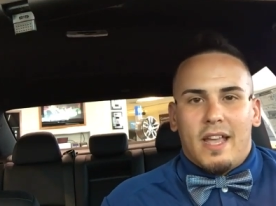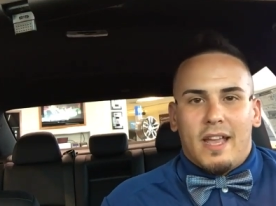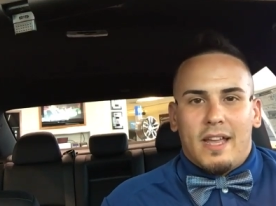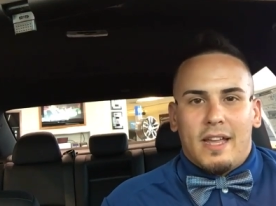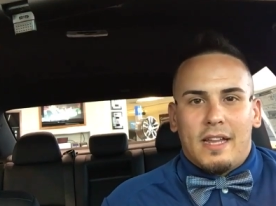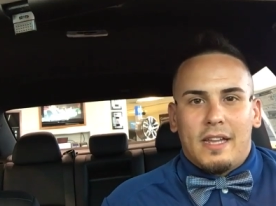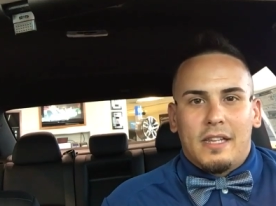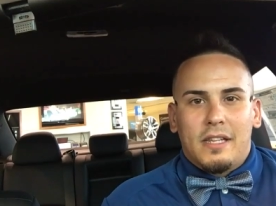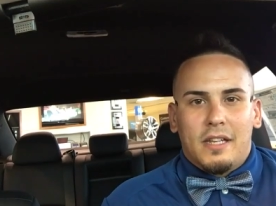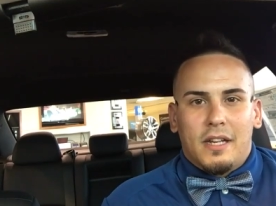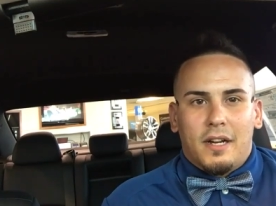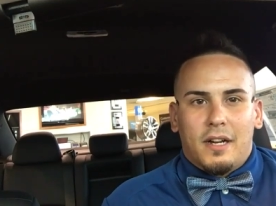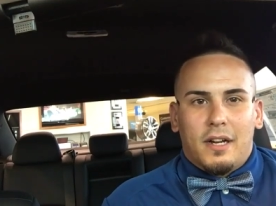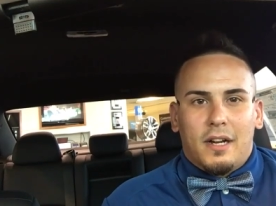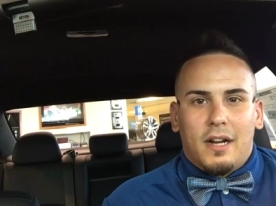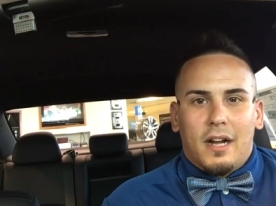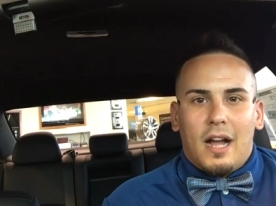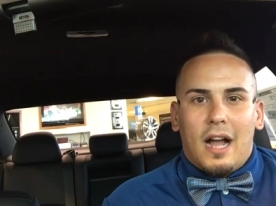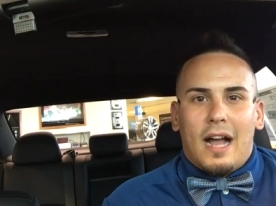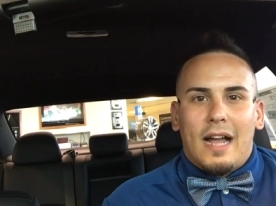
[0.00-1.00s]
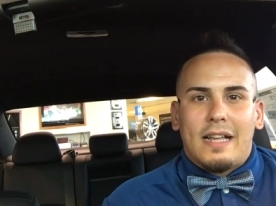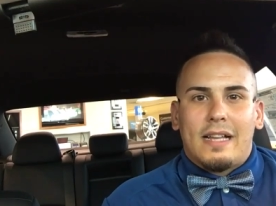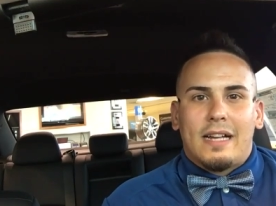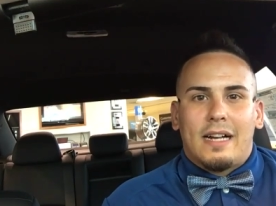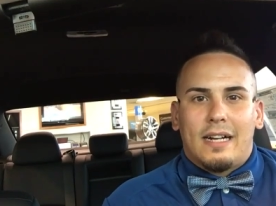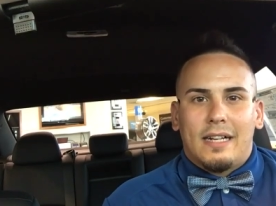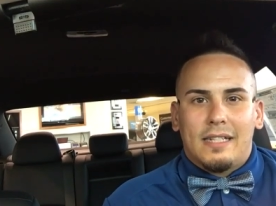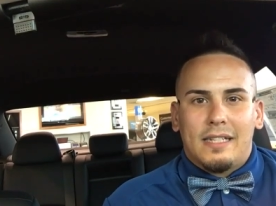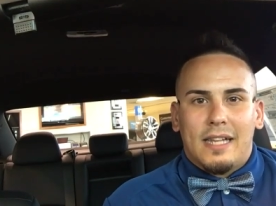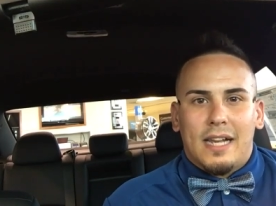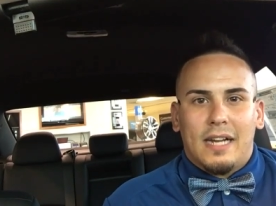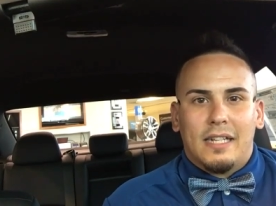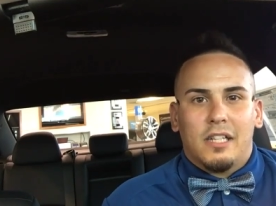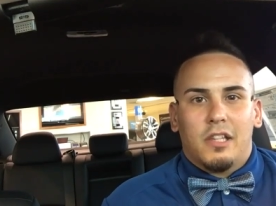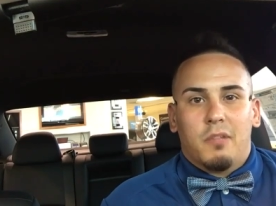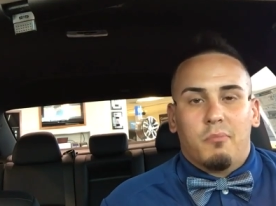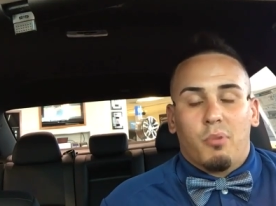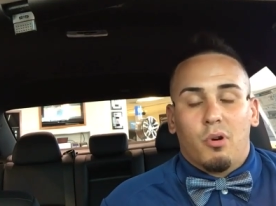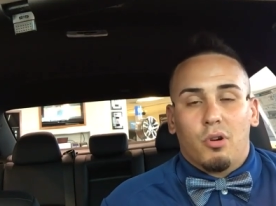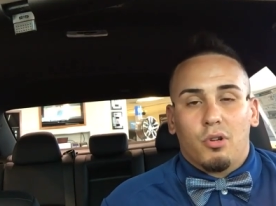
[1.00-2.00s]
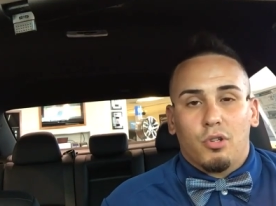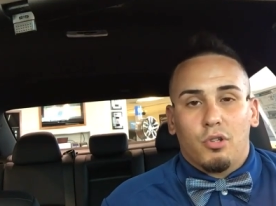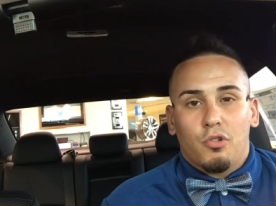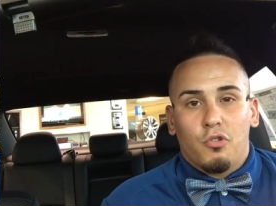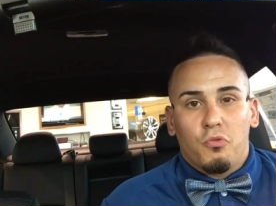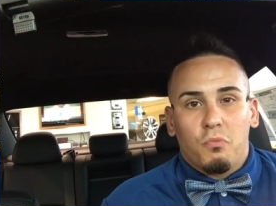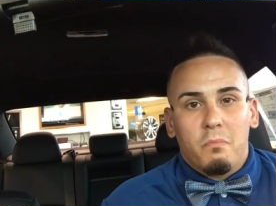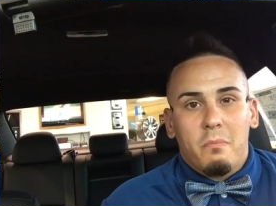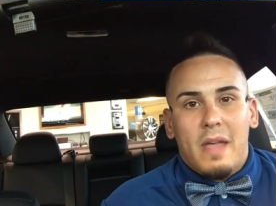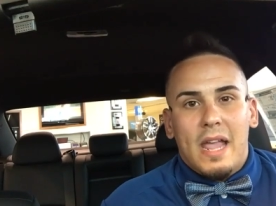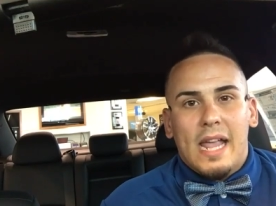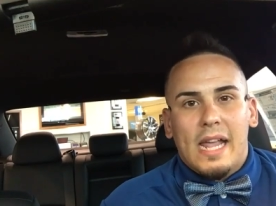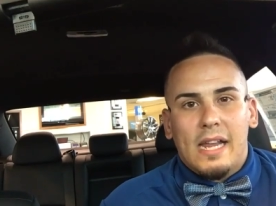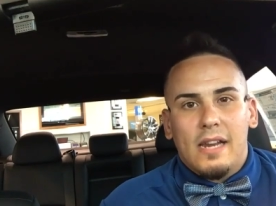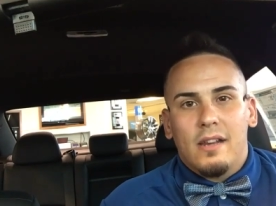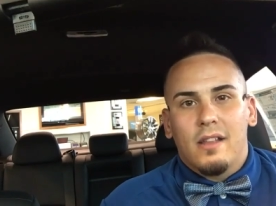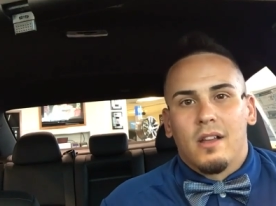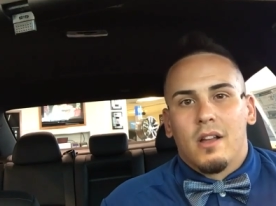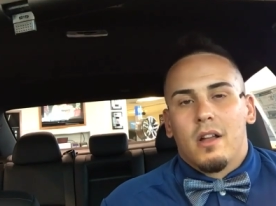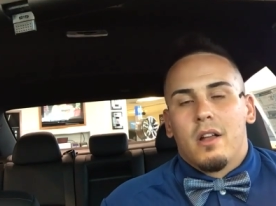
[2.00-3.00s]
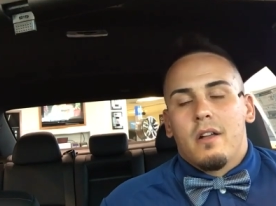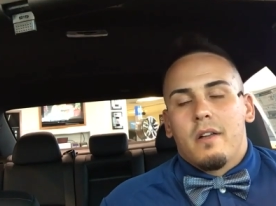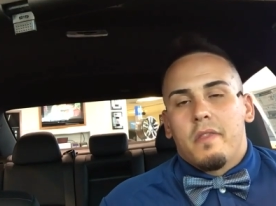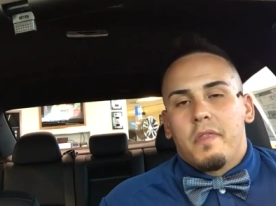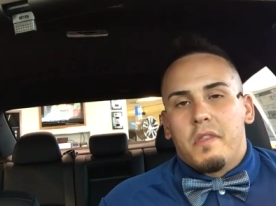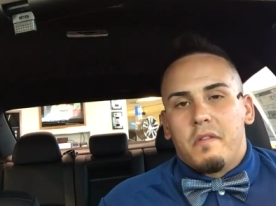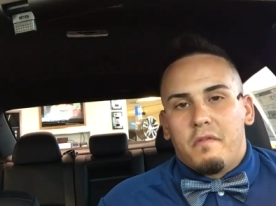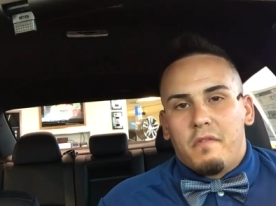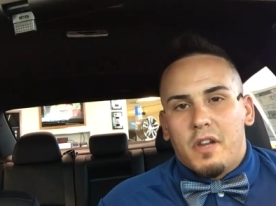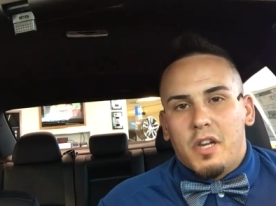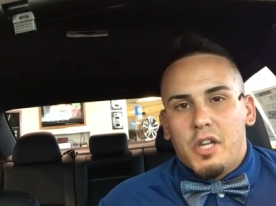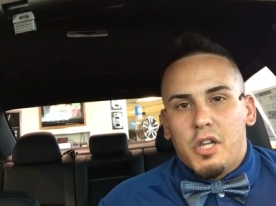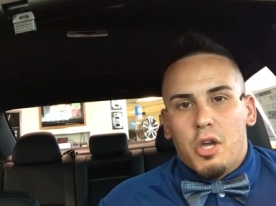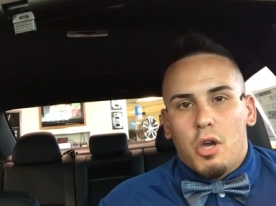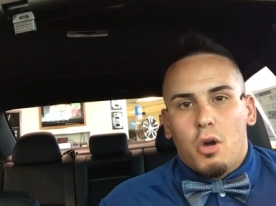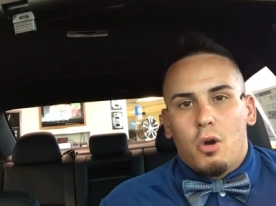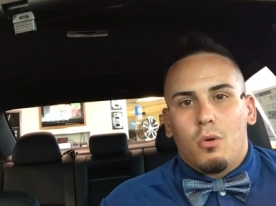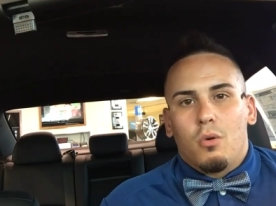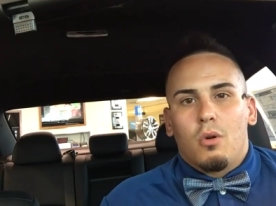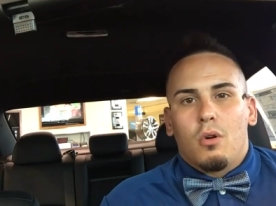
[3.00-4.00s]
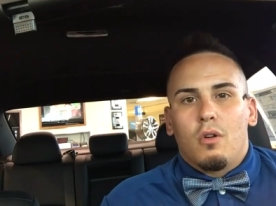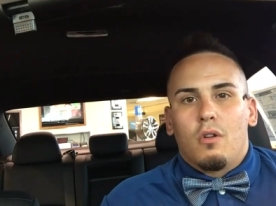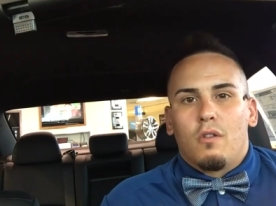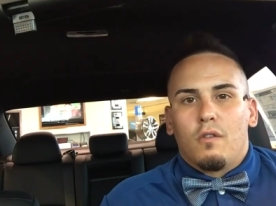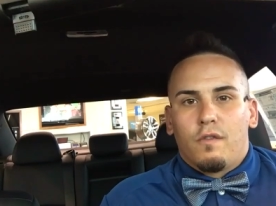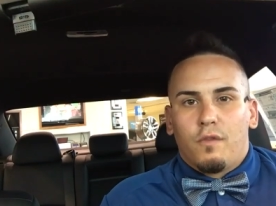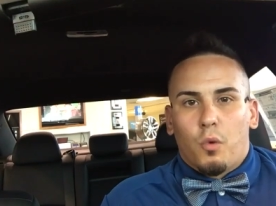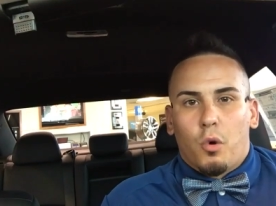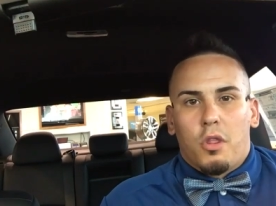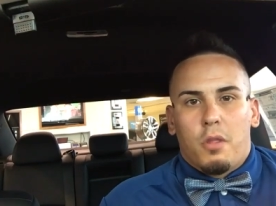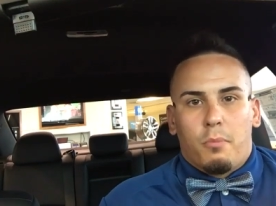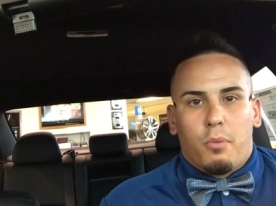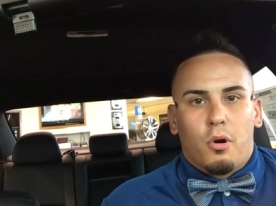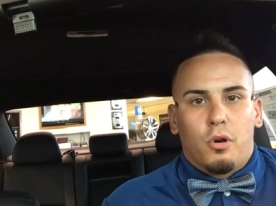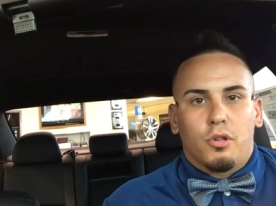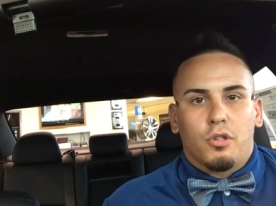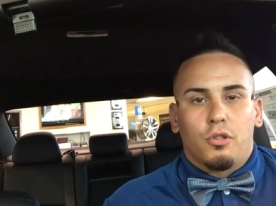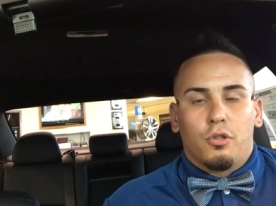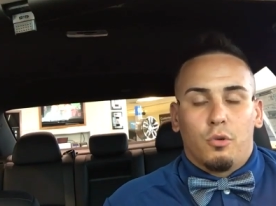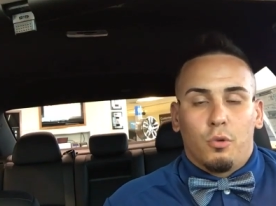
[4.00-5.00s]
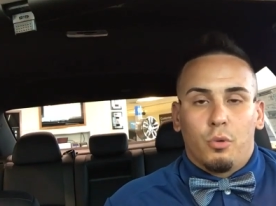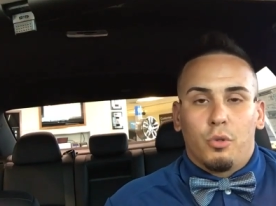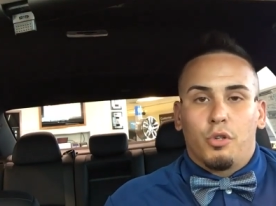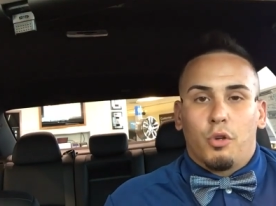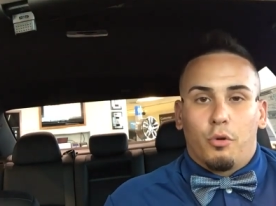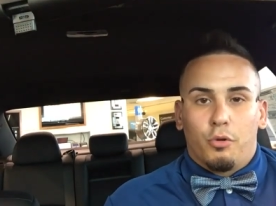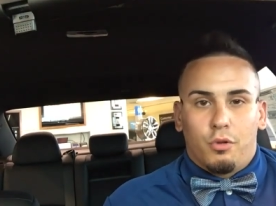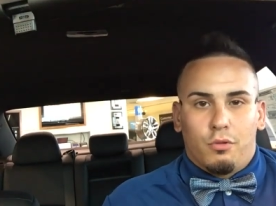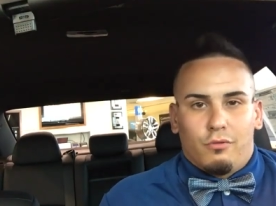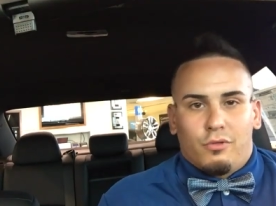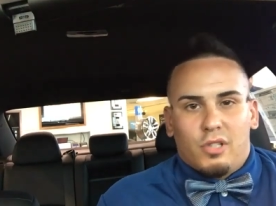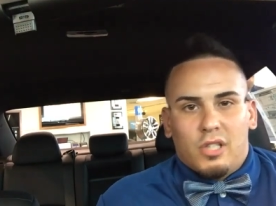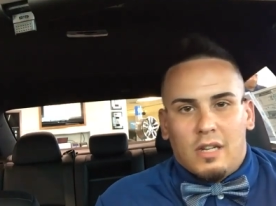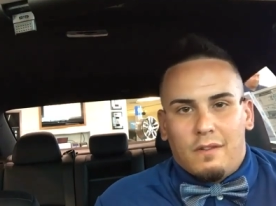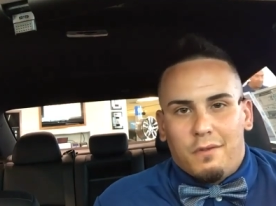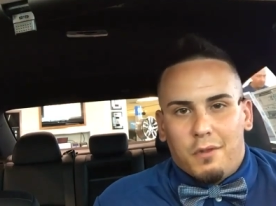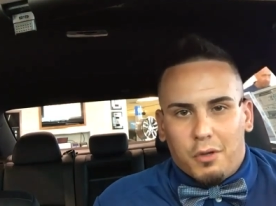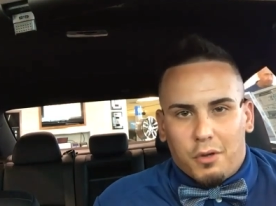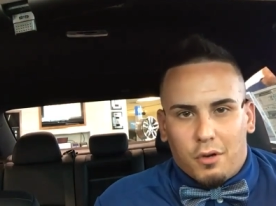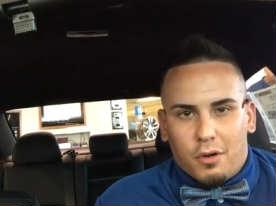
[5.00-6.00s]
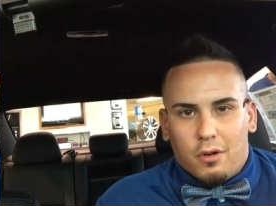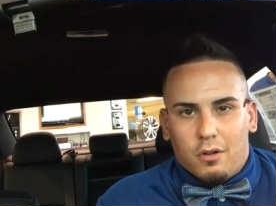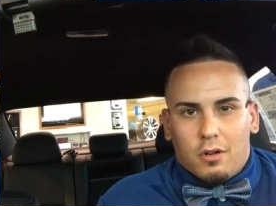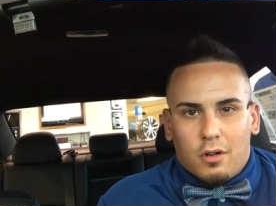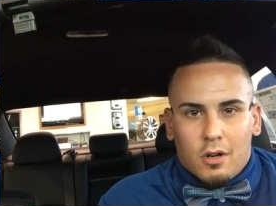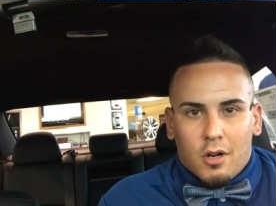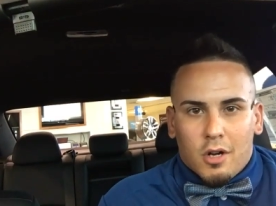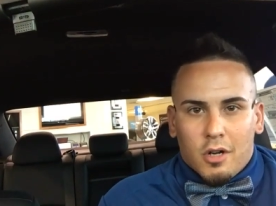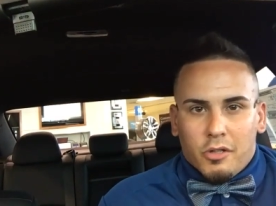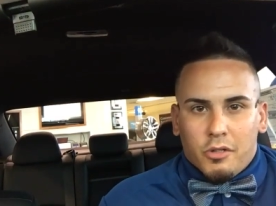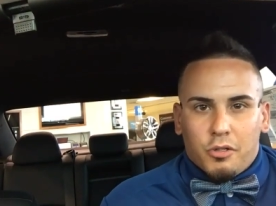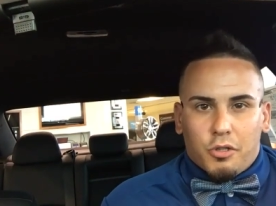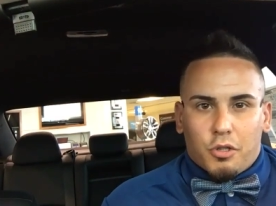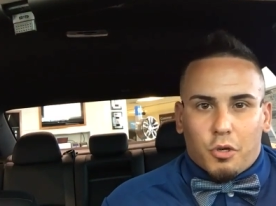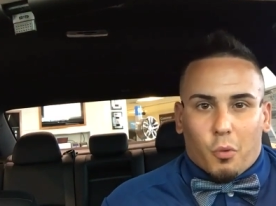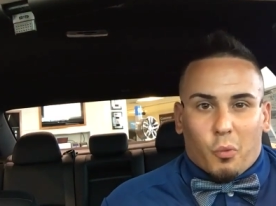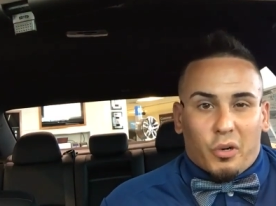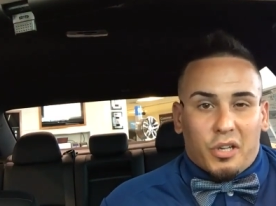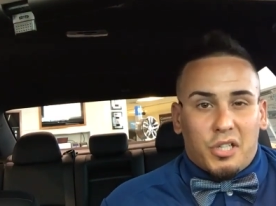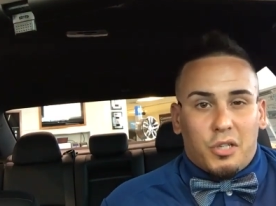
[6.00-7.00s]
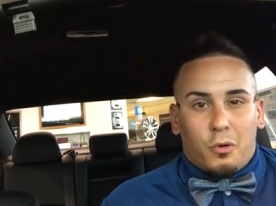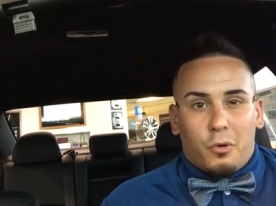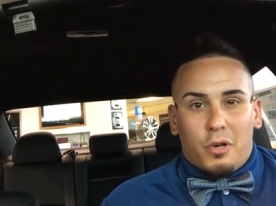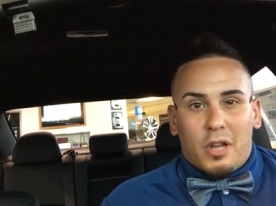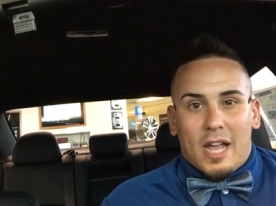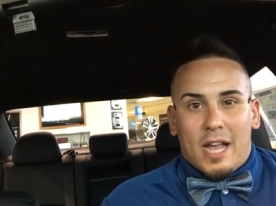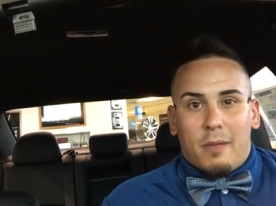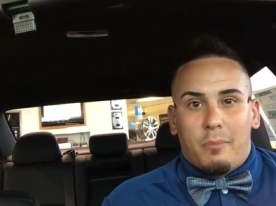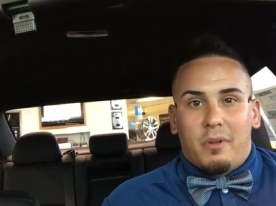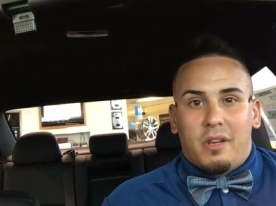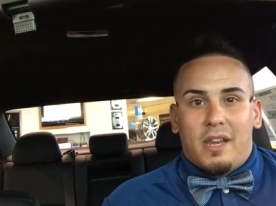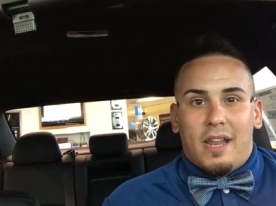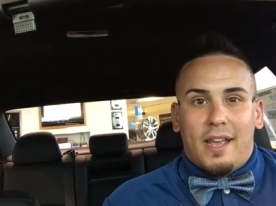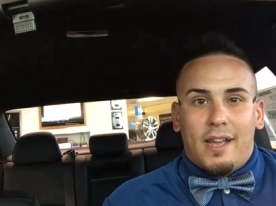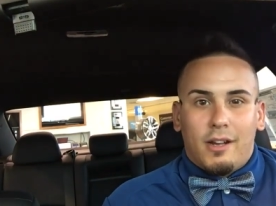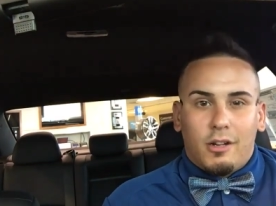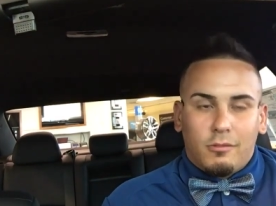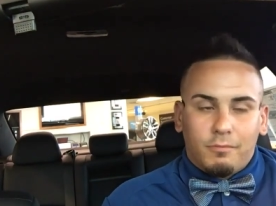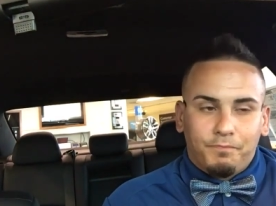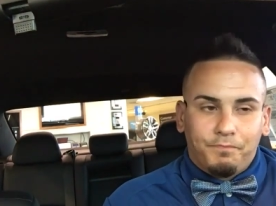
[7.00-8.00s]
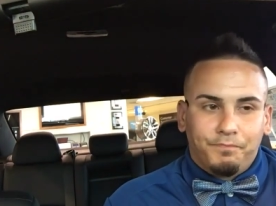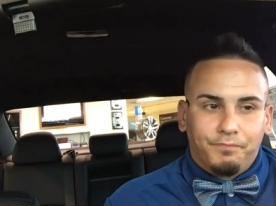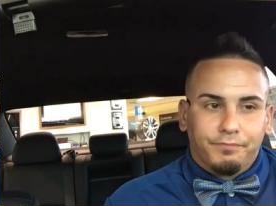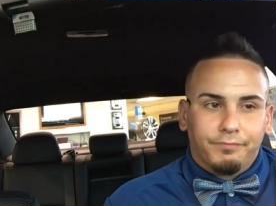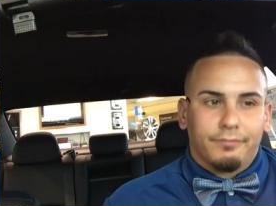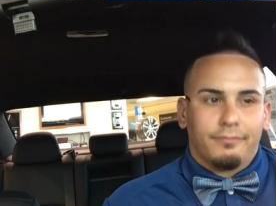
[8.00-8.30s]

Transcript: and uh, I contacted the person who made the video for the person who is going to receive the car. So what is going to happen now